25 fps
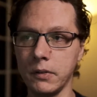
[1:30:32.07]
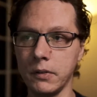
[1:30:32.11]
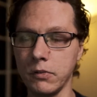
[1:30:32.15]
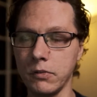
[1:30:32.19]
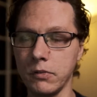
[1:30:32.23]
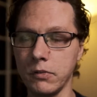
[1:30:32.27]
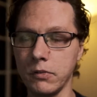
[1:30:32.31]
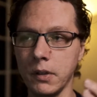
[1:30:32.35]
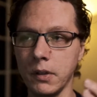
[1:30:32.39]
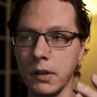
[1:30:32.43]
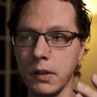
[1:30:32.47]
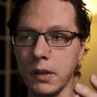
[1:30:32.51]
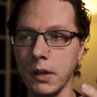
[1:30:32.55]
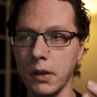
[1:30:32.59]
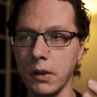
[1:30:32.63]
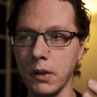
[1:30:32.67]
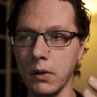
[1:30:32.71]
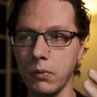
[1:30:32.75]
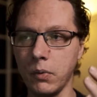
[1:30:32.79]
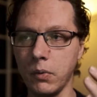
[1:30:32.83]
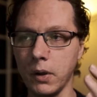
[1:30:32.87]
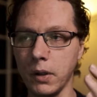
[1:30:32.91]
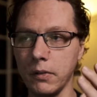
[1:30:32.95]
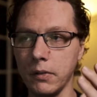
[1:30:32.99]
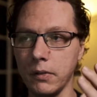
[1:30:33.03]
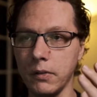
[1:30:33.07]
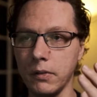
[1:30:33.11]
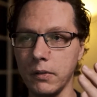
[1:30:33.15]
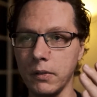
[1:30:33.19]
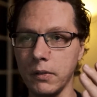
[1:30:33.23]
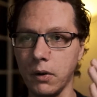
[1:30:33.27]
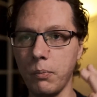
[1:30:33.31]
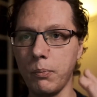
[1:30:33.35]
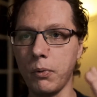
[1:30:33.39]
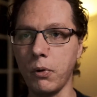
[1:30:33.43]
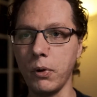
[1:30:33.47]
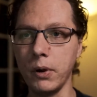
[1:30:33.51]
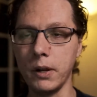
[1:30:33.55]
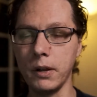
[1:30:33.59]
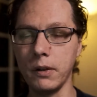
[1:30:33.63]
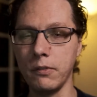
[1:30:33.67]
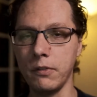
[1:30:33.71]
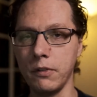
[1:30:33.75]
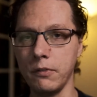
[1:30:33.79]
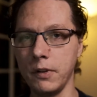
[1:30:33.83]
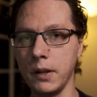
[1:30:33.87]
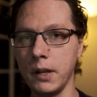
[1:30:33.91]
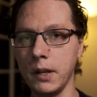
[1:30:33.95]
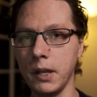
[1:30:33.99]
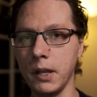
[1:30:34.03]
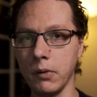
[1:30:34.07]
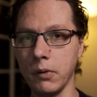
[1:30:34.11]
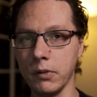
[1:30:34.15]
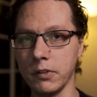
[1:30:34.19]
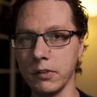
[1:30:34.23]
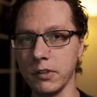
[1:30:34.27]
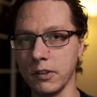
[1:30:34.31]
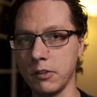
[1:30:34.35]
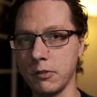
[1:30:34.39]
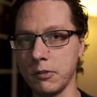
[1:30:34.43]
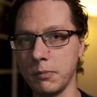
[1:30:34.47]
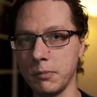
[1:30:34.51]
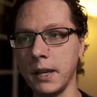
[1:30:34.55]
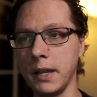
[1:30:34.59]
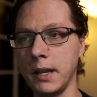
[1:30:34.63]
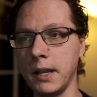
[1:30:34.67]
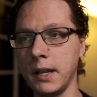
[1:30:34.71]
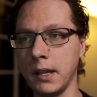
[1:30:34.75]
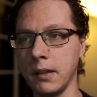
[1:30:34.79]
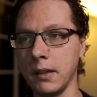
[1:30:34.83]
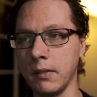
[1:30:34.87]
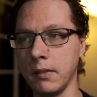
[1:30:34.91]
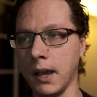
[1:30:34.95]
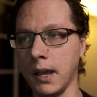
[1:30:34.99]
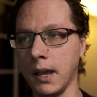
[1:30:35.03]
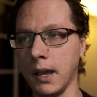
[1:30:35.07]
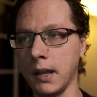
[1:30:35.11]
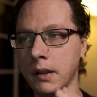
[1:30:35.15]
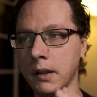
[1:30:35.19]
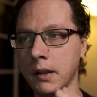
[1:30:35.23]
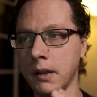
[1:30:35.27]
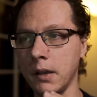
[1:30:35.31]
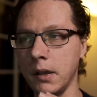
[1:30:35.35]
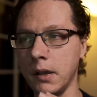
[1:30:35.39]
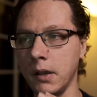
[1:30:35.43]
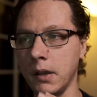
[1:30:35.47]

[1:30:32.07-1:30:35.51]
The whole point of the video is explaining that